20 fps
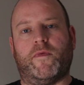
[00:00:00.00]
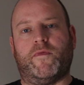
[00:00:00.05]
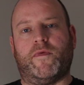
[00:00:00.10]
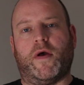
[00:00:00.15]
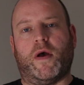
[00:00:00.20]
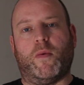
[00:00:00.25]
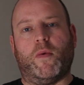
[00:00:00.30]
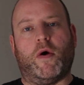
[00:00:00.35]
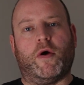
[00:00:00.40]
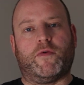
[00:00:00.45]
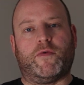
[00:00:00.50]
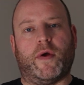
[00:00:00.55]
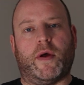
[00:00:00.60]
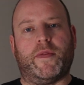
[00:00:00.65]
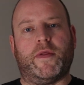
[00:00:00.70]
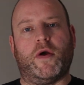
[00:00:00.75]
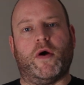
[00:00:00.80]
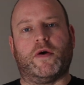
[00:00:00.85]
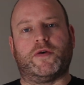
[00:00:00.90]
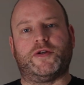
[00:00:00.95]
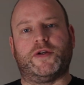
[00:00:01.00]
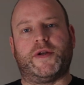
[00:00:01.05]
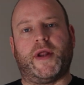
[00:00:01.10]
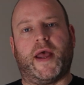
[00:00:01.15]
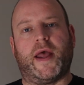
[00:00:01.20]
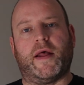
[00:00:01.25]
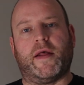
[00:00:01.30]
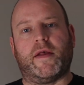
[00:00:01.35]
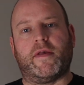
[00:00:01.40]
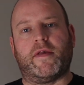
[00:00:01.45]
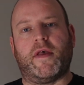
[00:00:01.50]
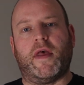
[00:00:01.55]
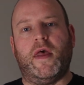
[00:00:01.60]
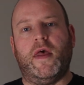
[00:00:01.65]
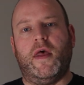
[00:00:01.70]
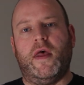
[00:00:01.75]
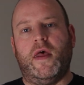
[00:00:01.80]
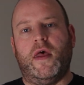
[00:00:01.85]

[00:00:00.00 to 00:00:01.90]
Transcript: We've uh, walked around the Yorkshire Dales,